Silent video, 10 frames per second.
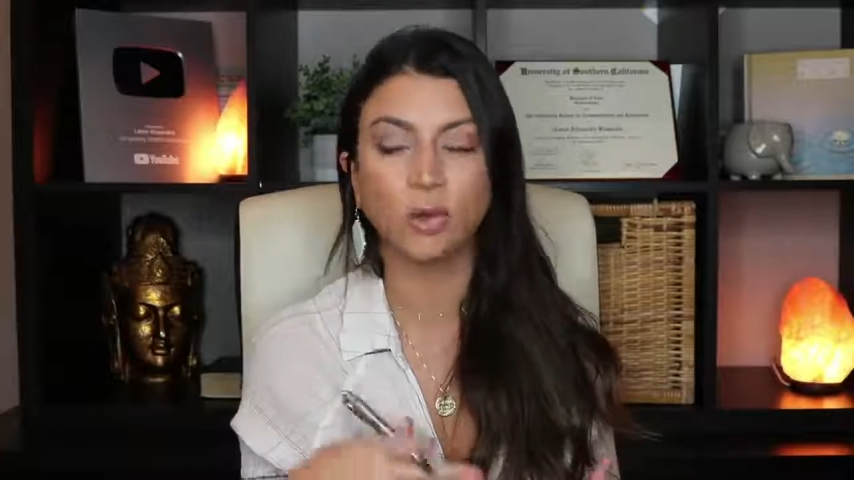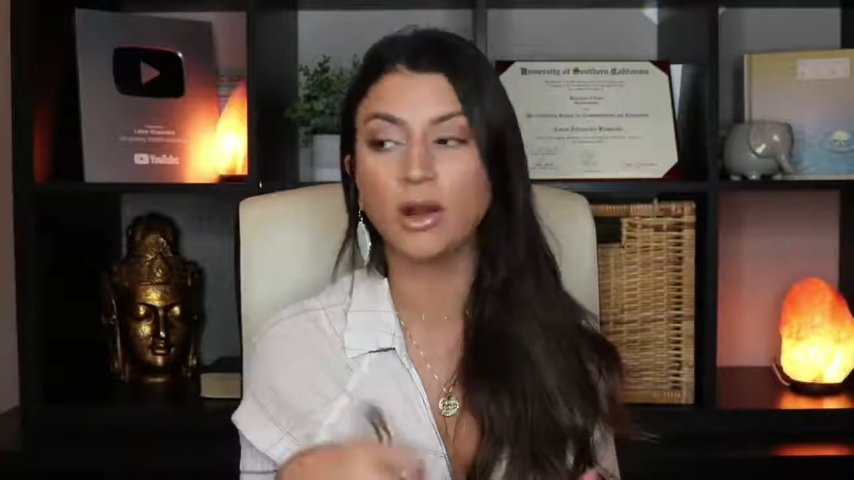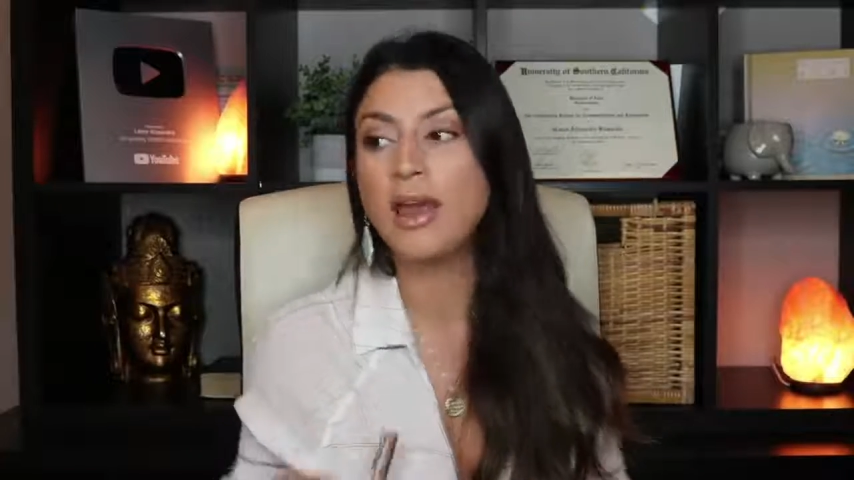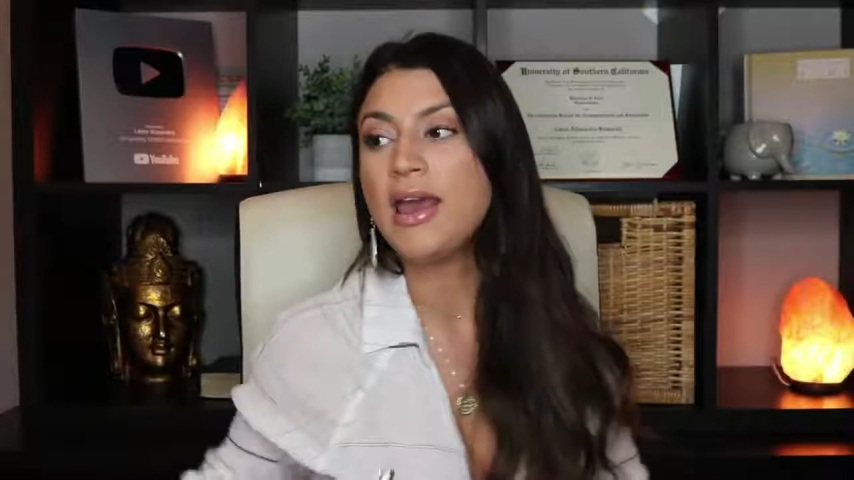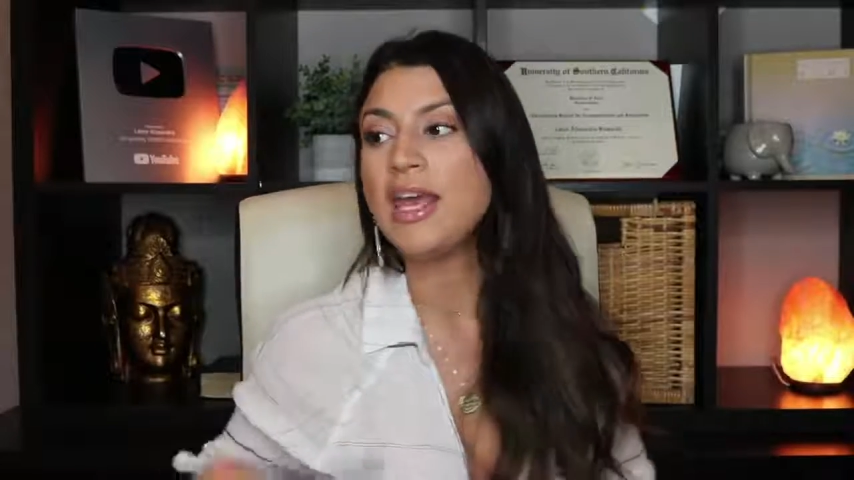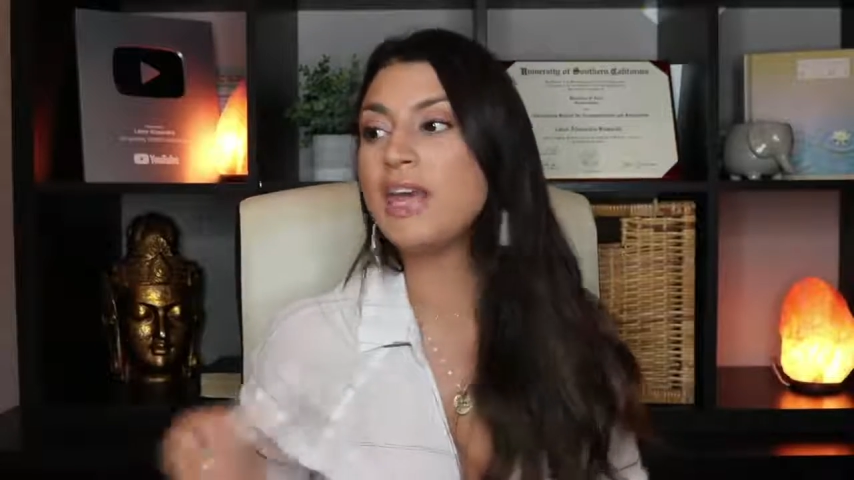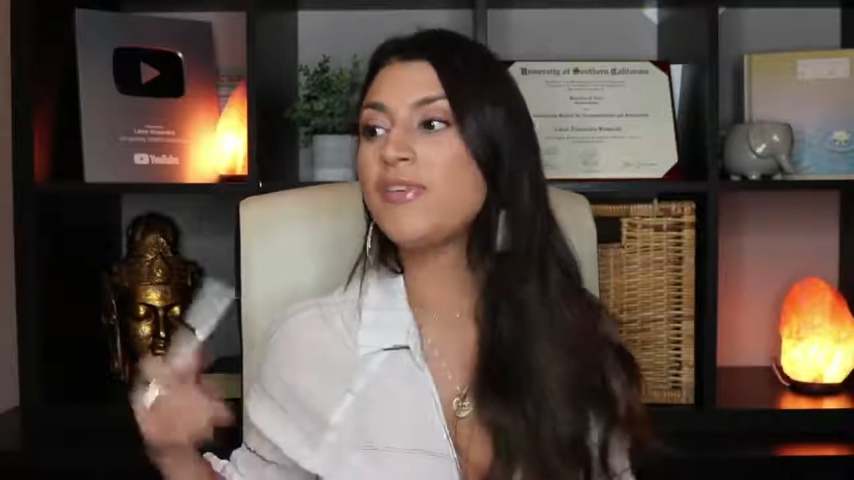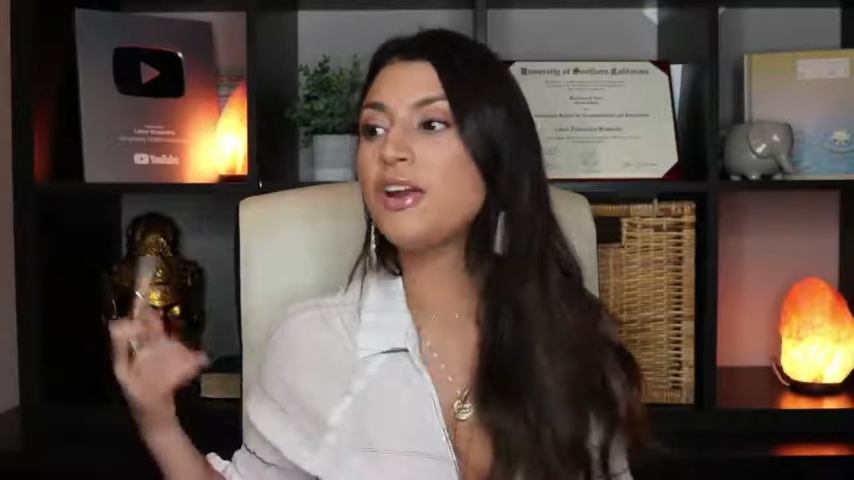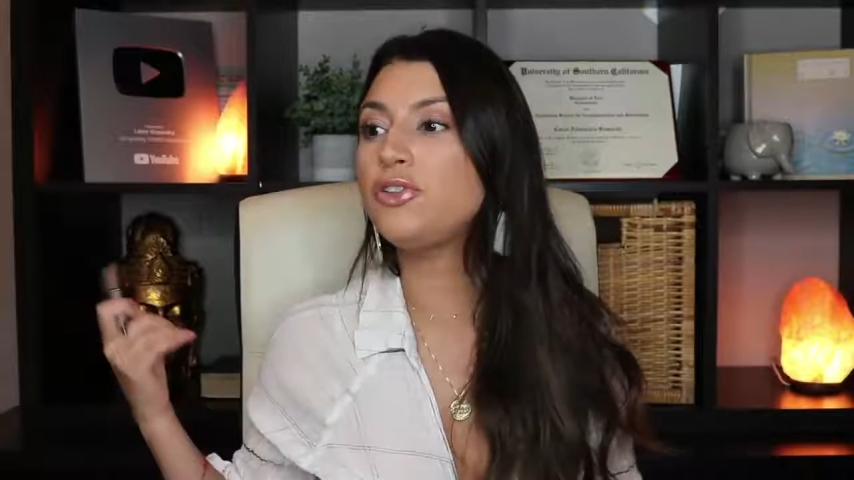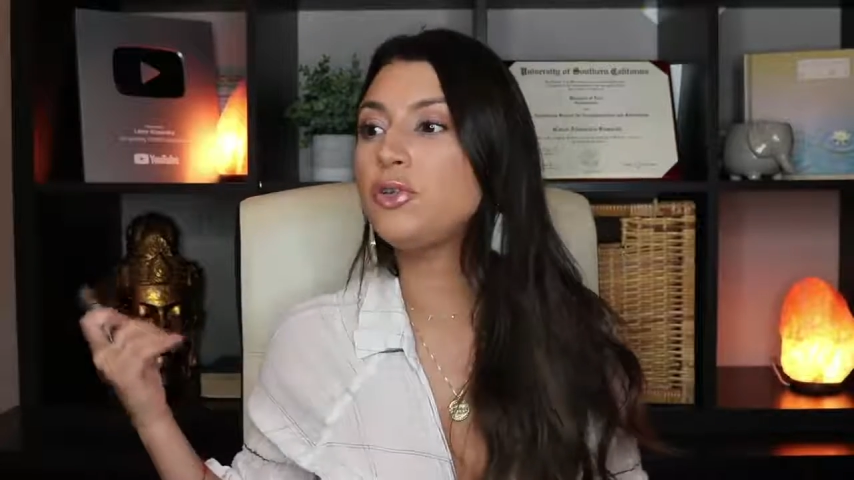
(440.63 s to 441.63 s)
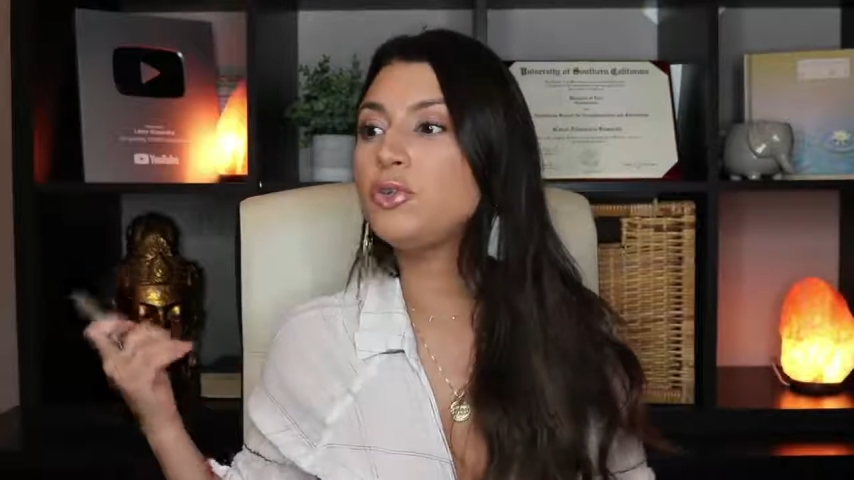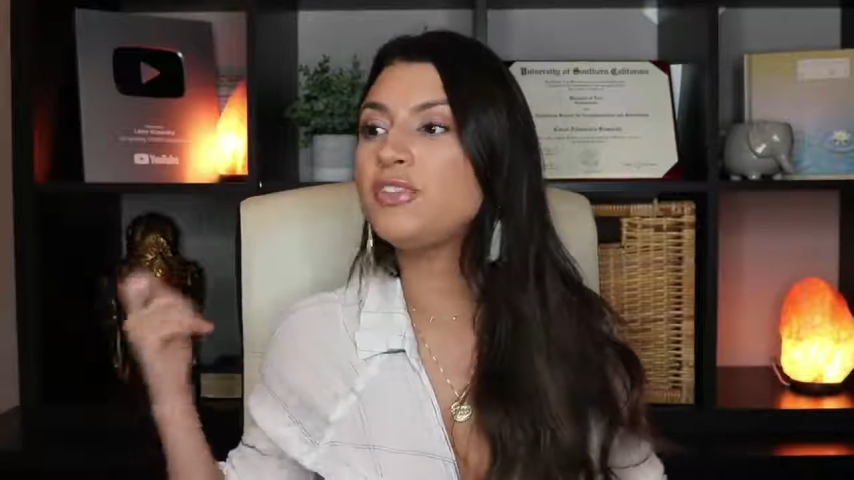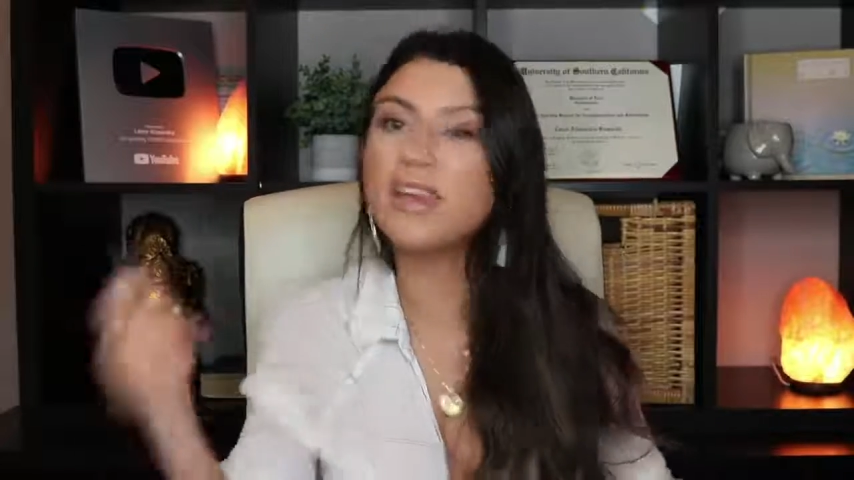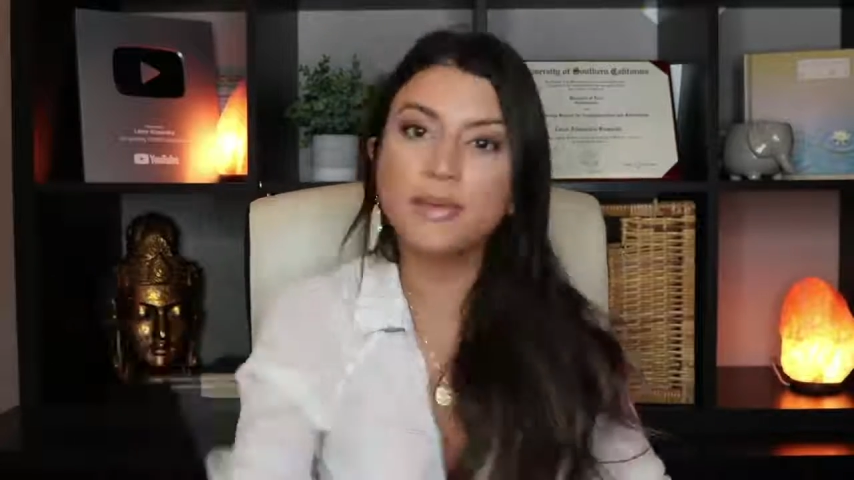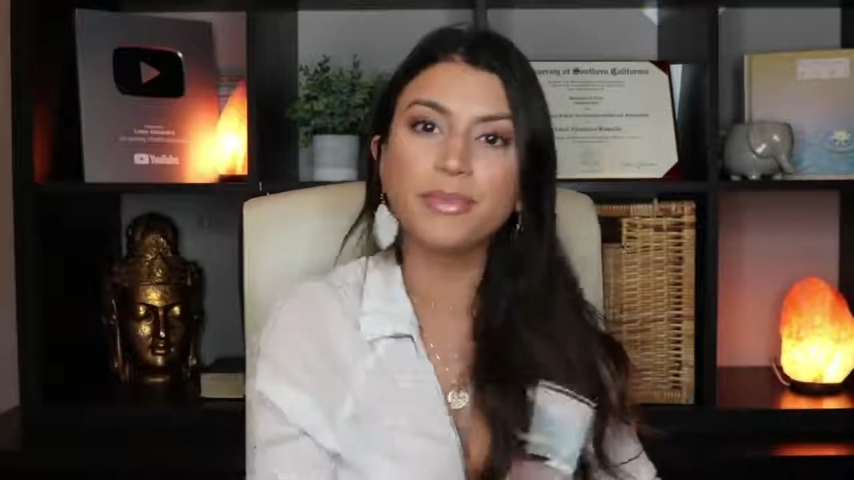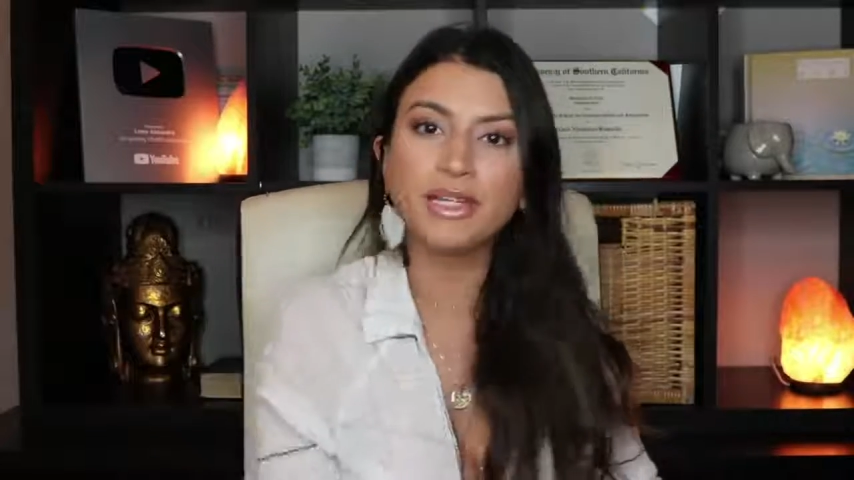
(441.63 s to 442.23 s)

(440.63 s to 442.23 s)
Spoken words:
or if I do 10